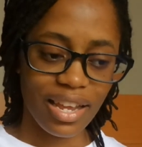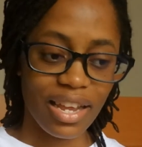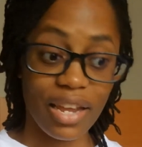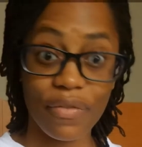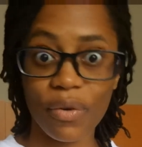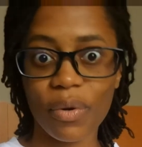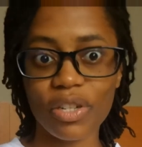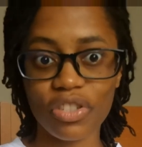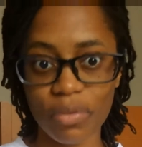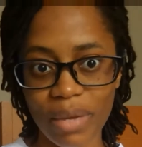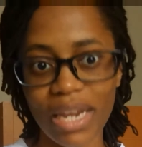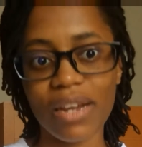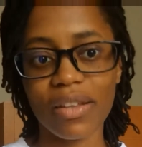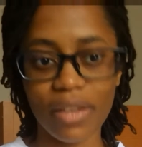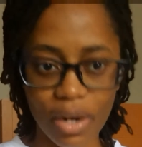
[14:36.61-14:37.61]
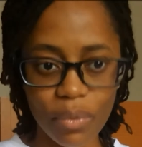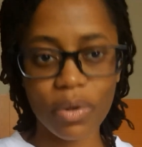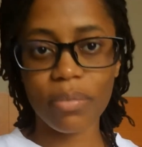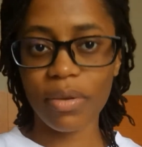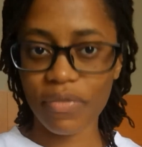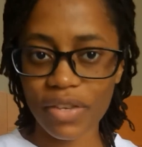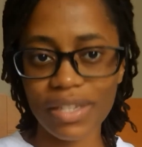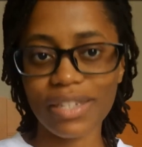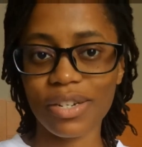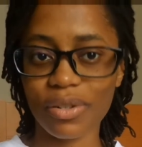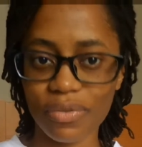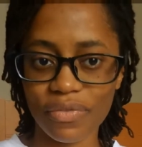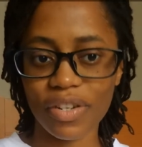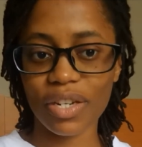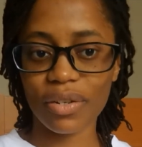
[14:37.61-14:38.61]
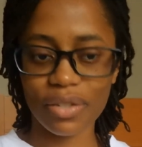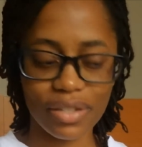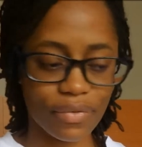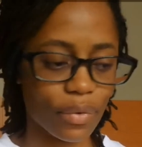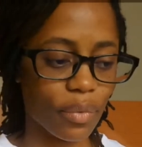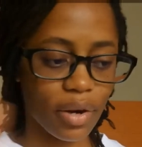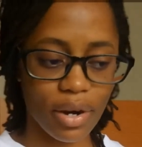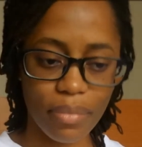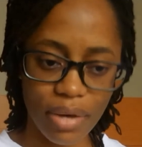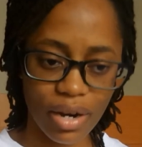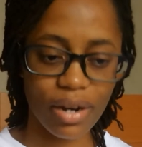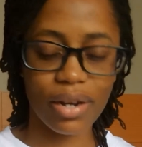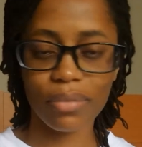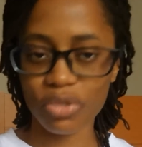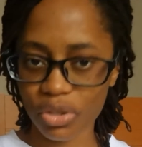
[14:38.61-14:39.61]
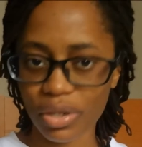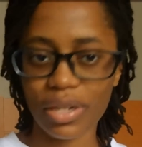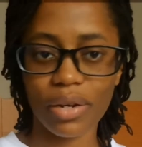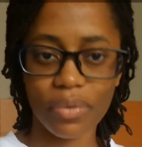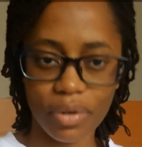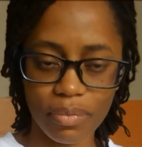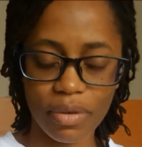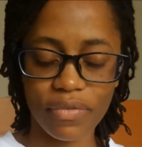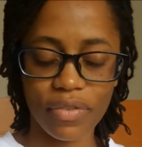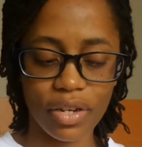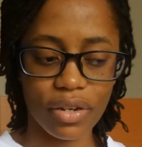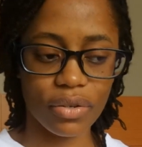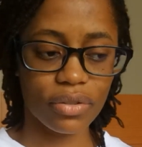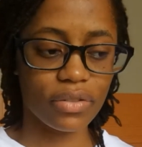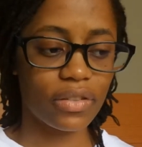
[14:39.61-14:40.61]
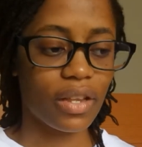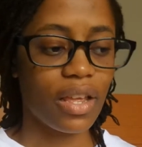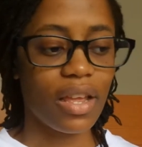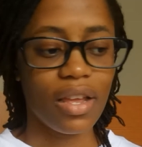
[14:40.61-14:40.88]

If it were Jamaica, there would be videos. If it were America, I'm sure there would be videos.